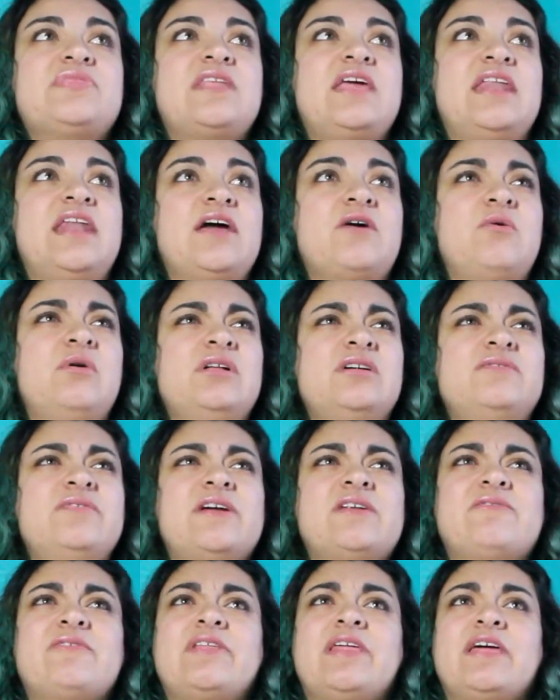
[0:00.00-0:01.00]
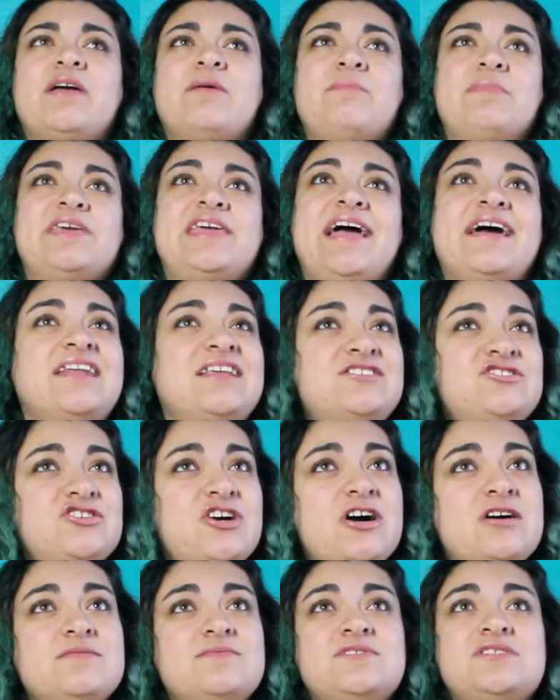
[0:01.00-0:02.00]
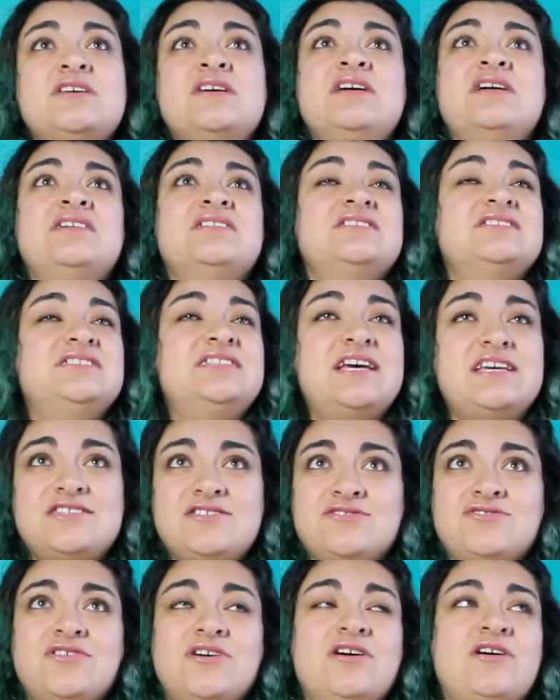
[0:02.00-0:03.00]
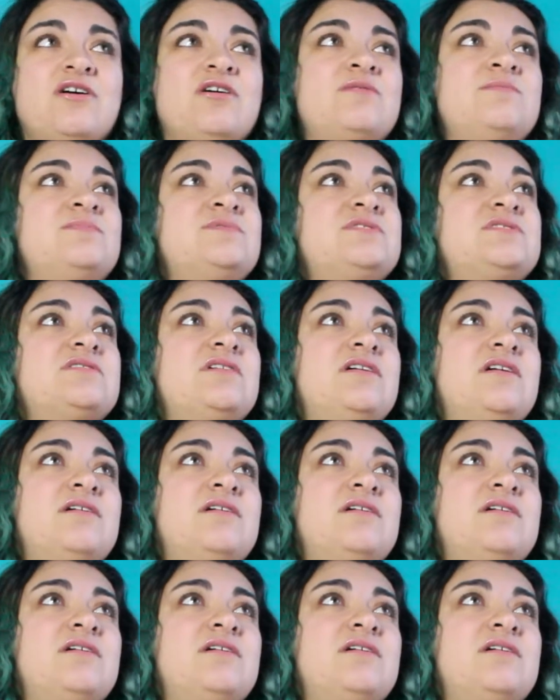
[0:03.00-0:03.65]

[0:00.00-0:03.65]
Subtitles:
and I qualified for like mechanic jobs, desk jobs,